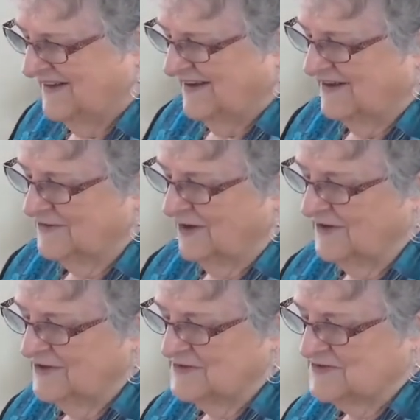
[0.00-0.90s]
An
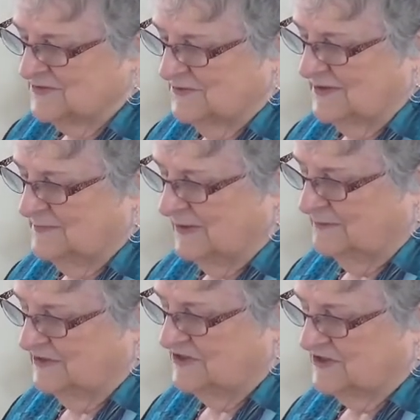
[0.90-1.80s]
audio story
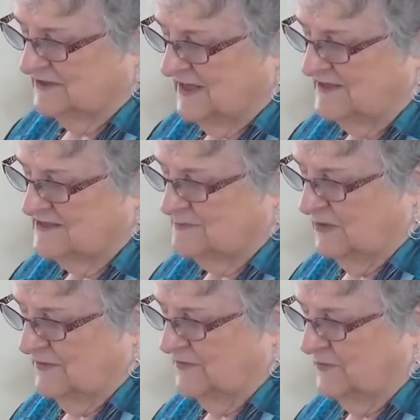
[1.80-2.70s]
published last
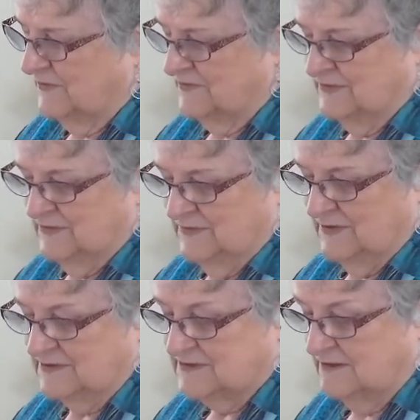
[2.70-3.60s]
month by the New
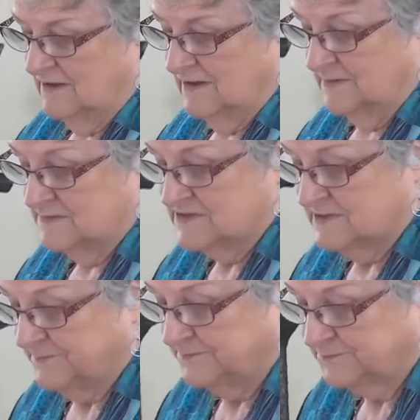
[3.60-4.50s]
York Times
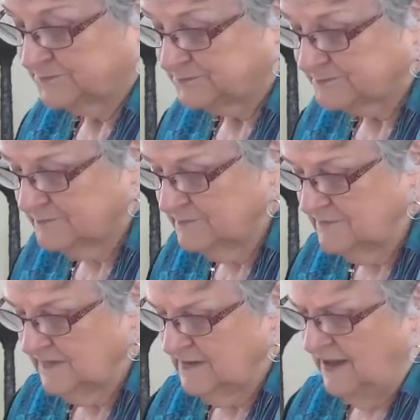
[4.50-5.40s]

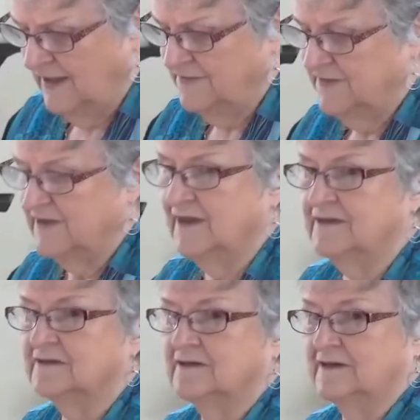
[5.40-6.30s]
had the
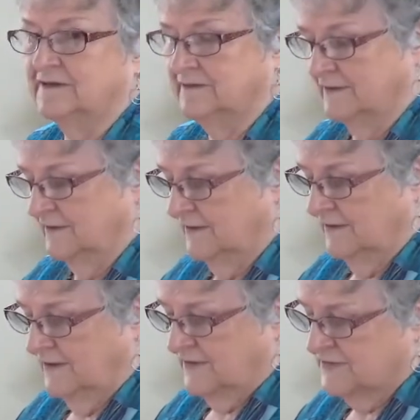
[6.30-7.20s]
headline,
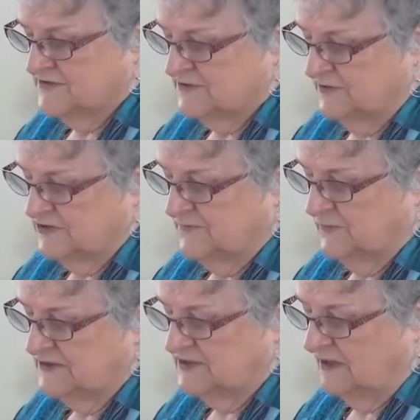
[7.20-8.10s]
"The search
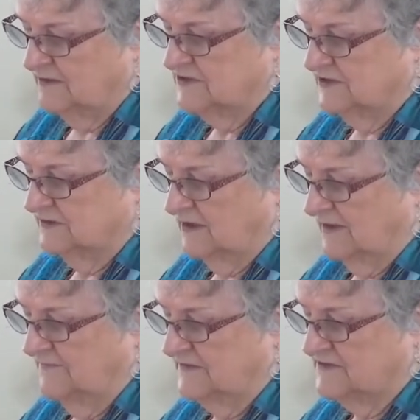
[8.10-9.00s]
for intelligent
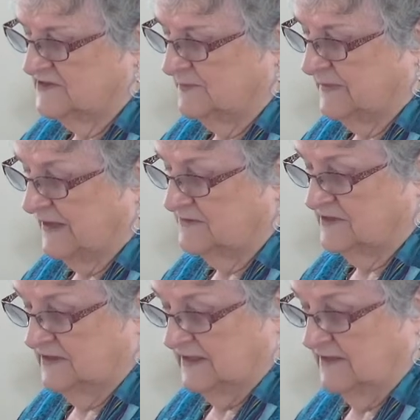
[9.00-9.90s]
life is about
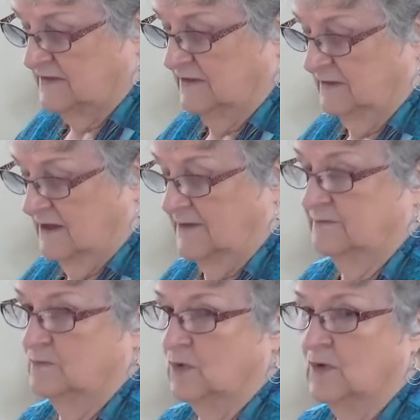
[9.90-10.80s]
to get a
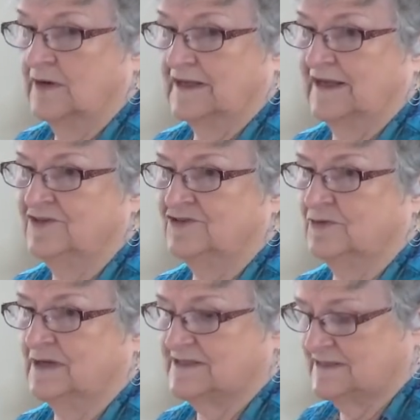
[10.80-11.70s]
lot more
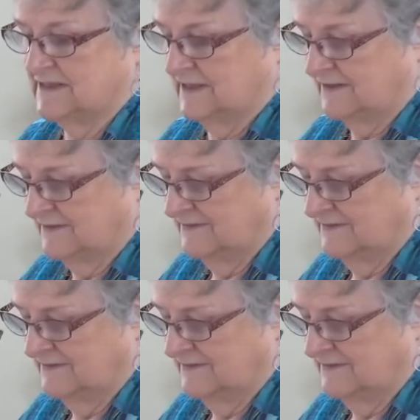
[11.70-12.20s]
interesting."